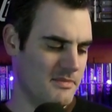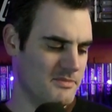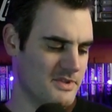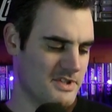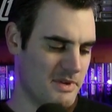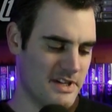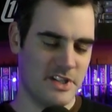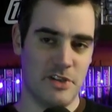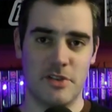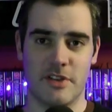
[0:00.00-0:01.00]

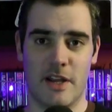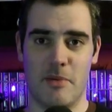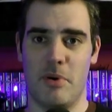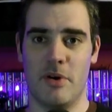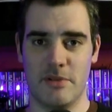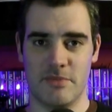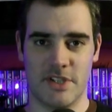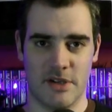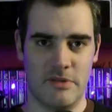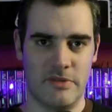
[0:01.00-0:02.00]
Sebastian took that upon
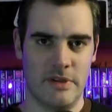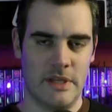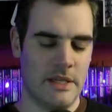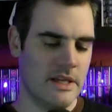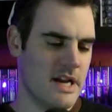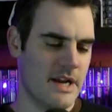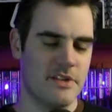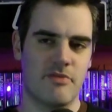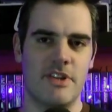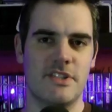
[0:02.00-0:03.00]
himself, and
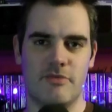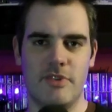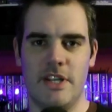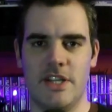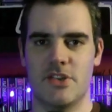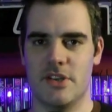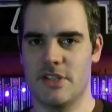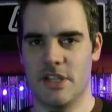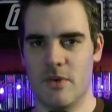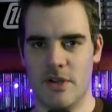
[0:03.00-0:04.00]
it's raised some really
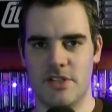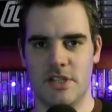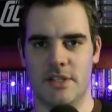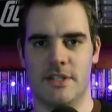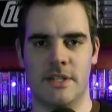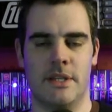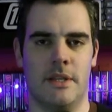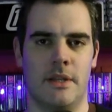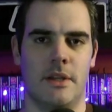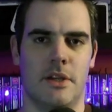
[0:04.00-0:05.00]
interesting questions.
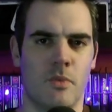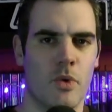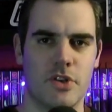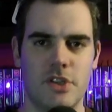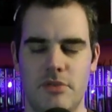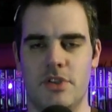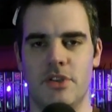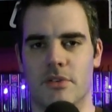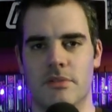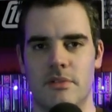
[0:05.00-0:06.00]
What do you
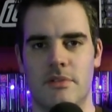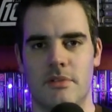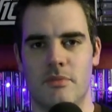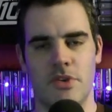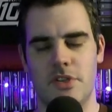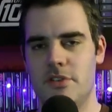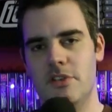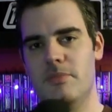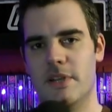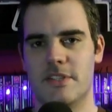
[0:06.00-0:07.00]
do? What do you
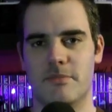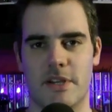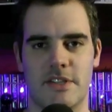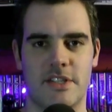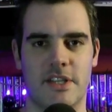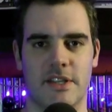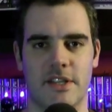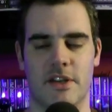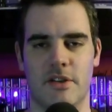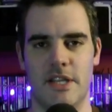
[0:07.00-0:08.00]
do about Sebastian?
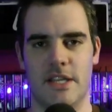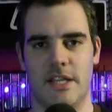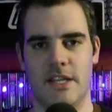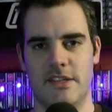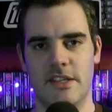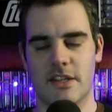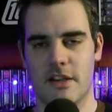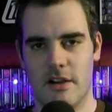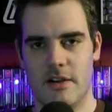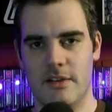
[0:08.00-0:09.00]
You know, he's in the
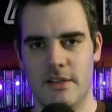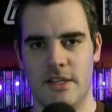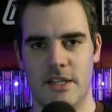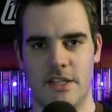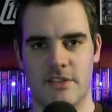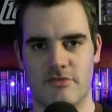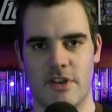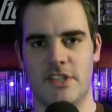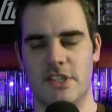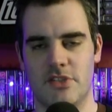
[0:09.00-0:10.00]
car. He's a
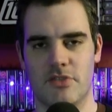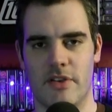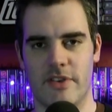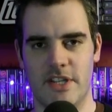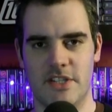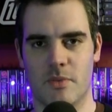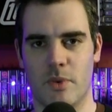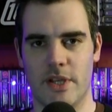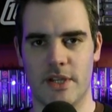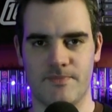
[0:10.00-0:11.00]
racing driver. He's a
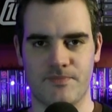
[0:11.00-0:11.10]
winner.